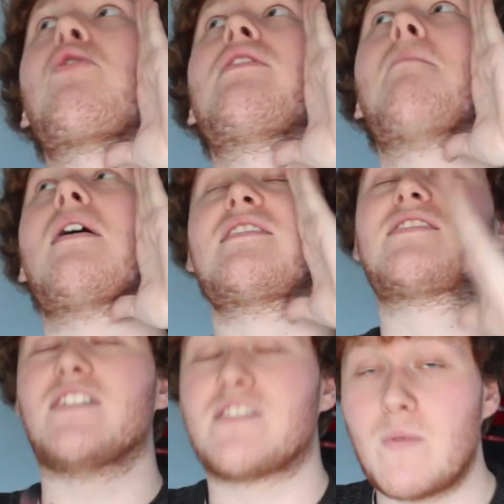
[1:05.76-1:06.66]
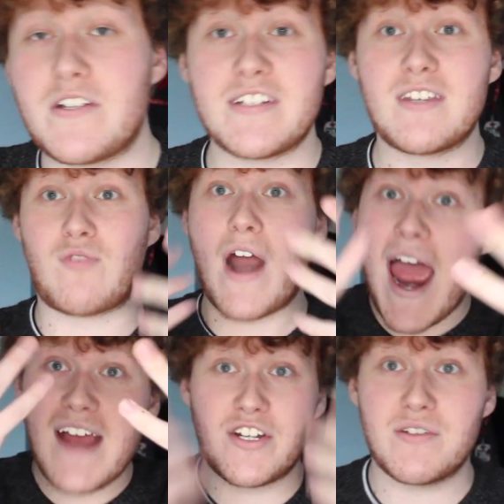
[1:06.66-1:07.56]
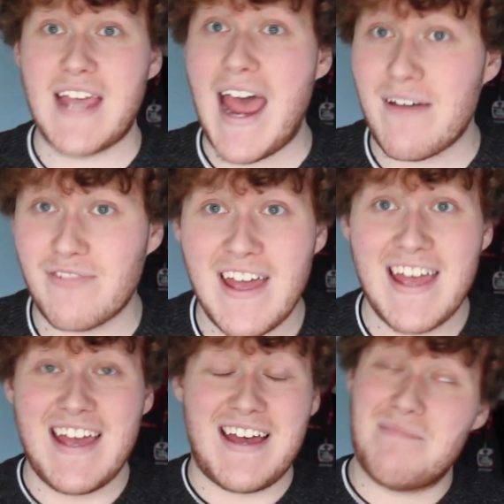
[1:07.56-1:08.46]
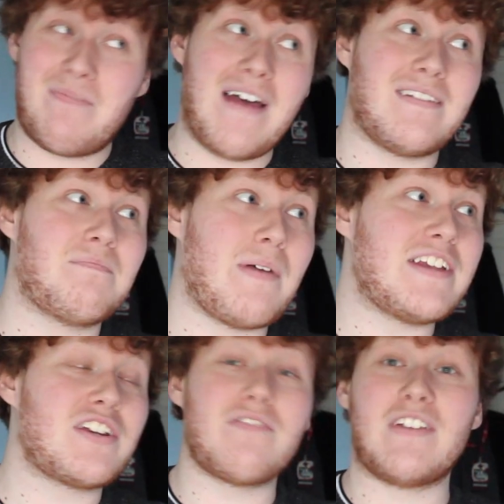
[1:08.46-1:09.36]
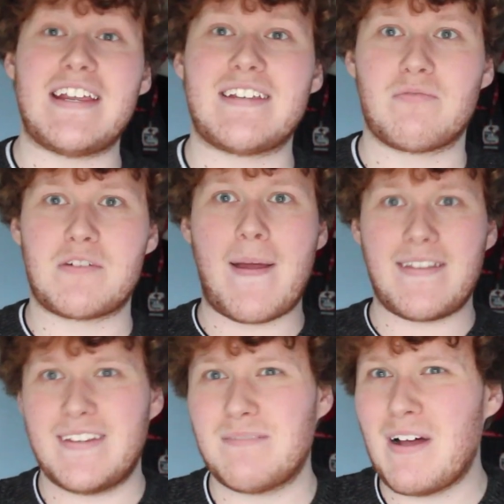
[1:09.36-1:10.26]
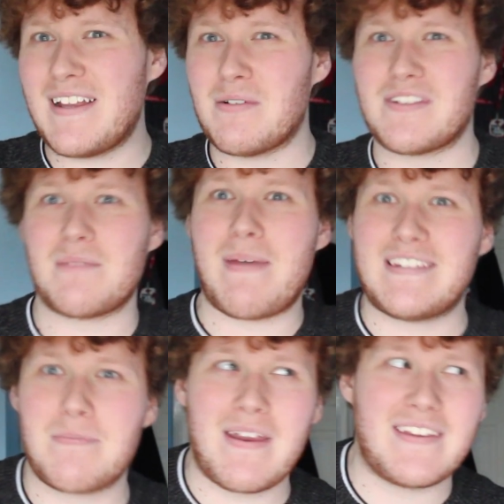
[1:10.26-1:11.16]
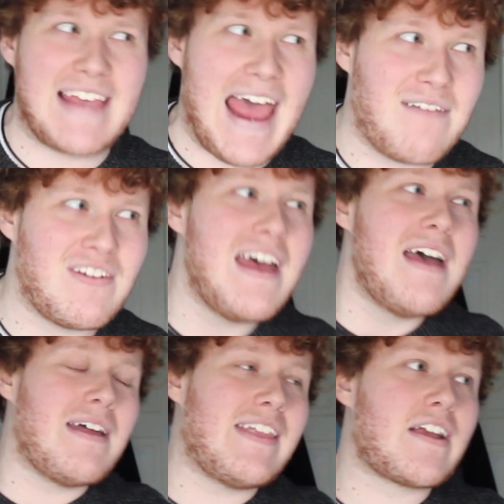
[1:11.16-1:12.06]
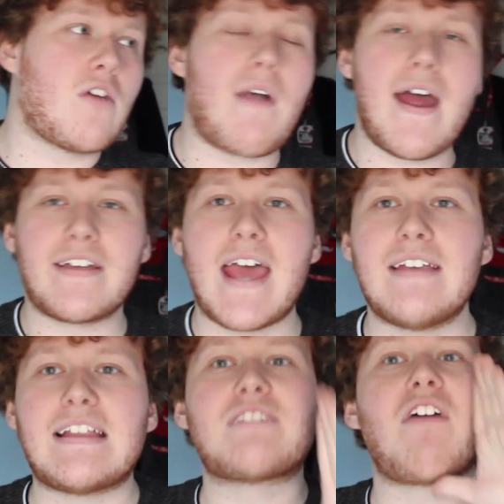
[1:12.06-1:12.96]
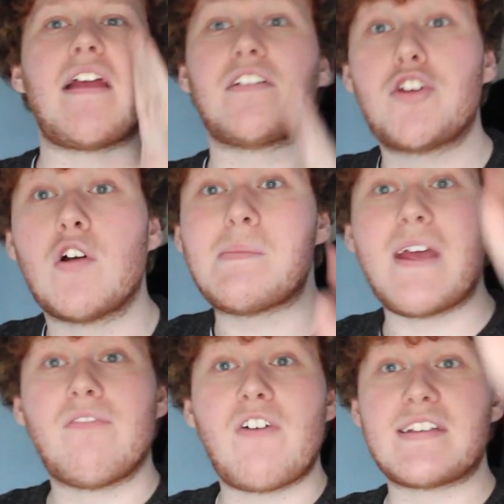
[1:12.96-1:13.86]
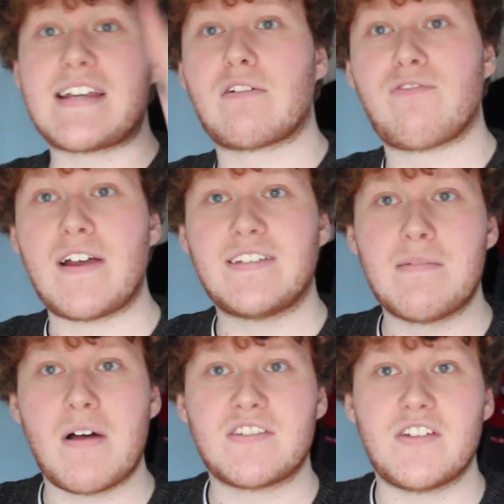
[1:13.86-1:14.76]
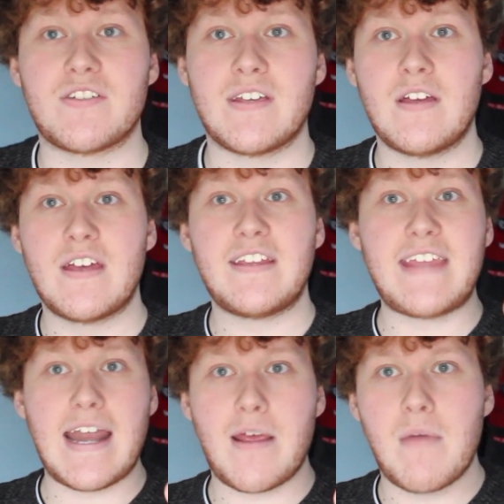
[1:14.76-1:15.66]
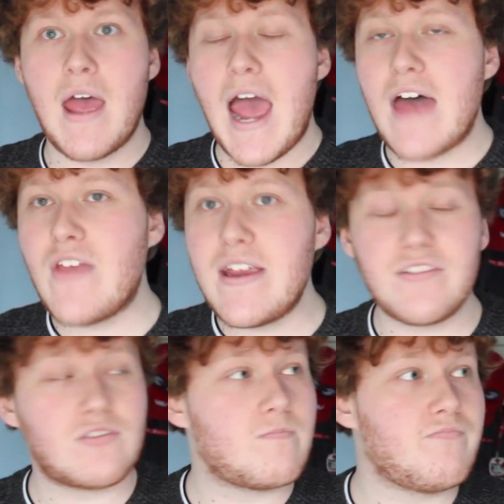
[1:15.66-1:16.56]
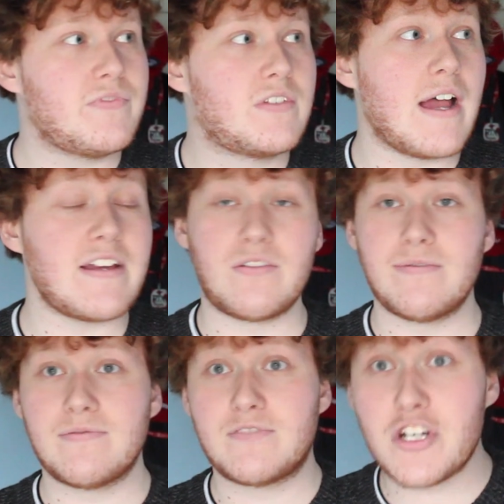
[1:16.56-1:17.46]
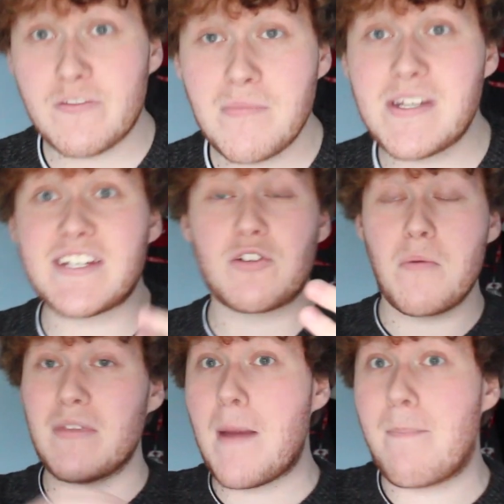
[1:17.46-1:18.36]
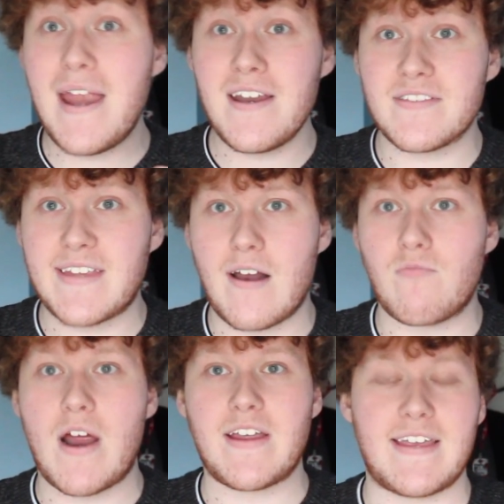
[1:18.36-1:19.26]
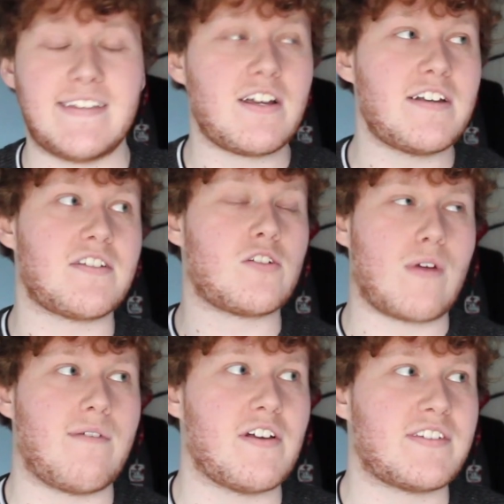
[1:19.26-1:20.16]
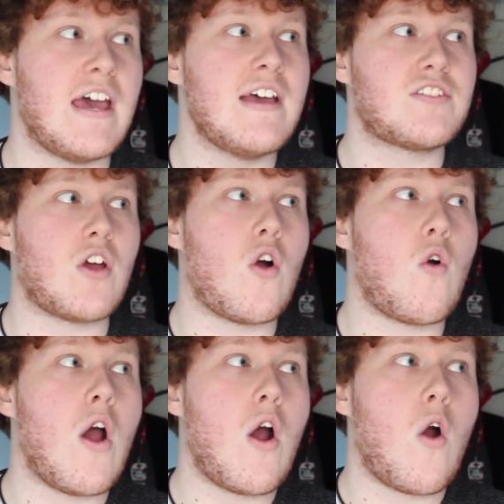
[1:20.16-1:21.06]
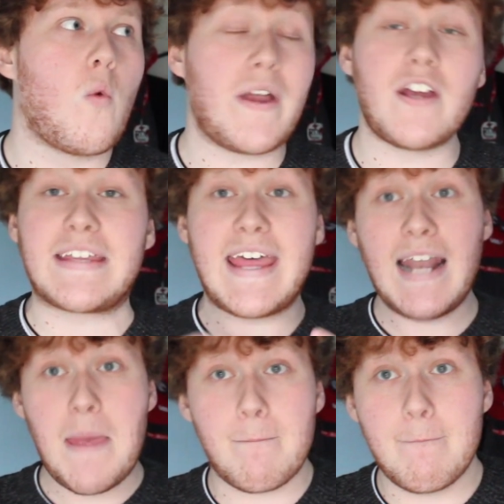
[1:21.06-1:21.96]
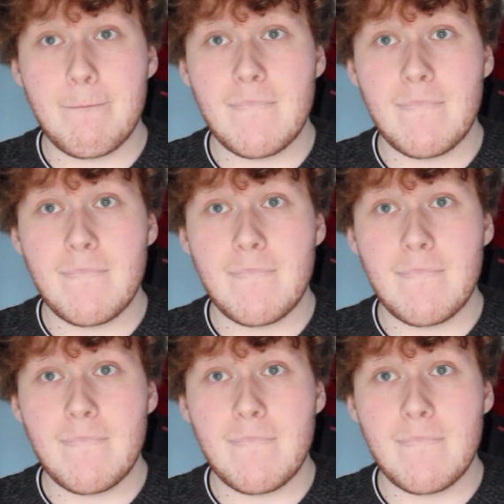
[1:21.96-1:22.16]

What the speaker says: join the monsters, which is the right attitude to have. But he should have at least respected, well, it wasn't the best opinion to have. And they go, right, okay, that's fine, because you're gonna be our first sacrifice to the monsters. Get him. And they, like, just from disagreeing with their opinions, they're like, right, okay, this guy doesn't agree with us, so we're gonna kill him.